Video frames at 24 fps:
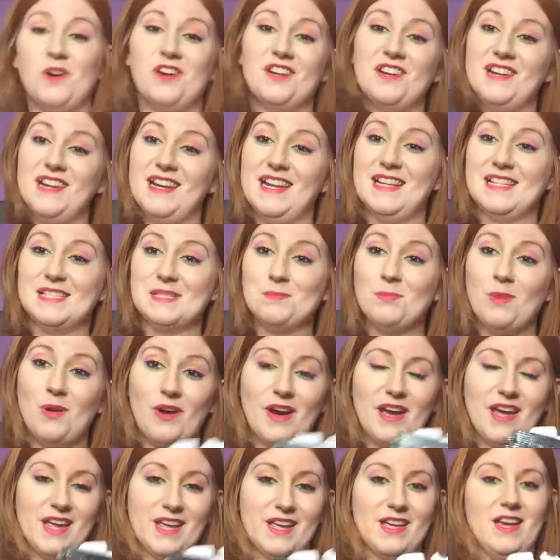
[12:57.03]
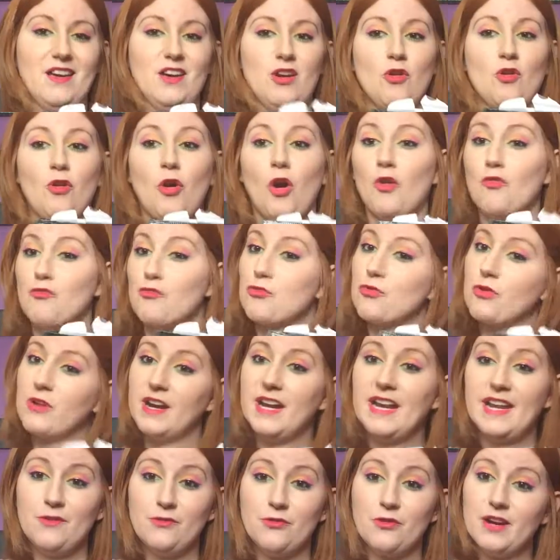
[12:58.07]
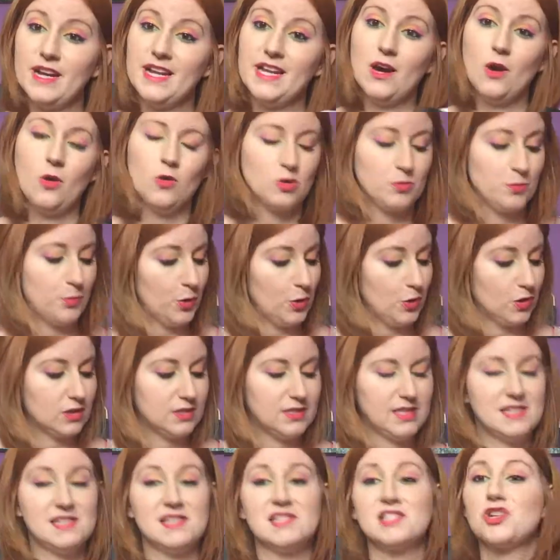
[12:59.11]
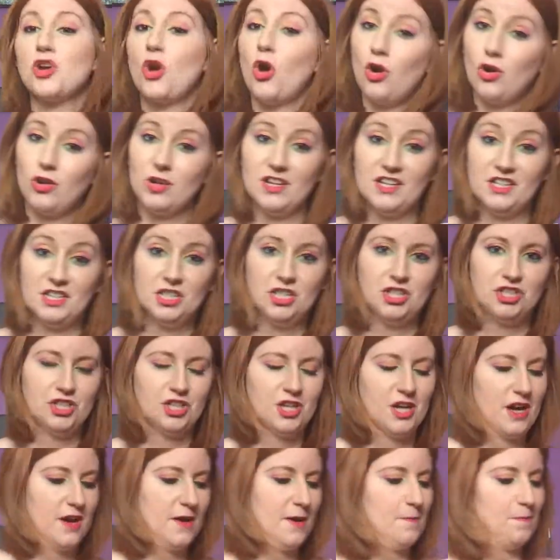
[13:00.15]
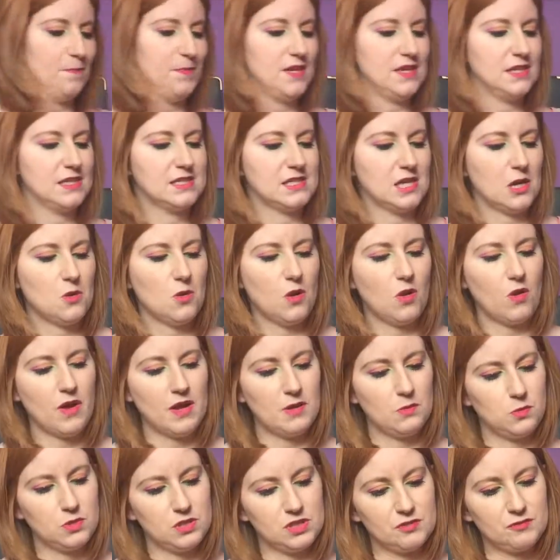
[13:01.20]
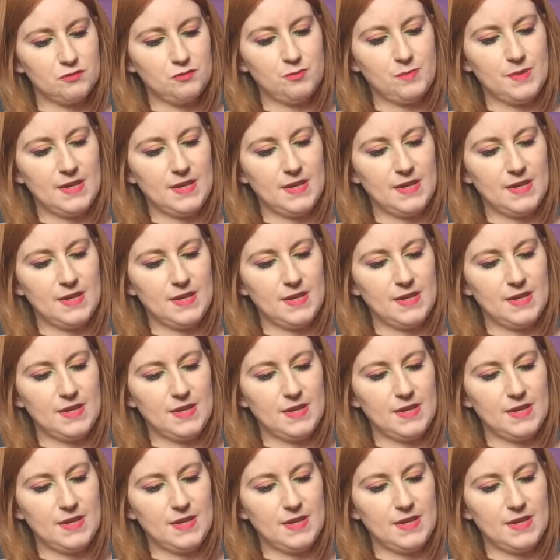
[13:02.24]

one is a really, really old book. This is college, so I would have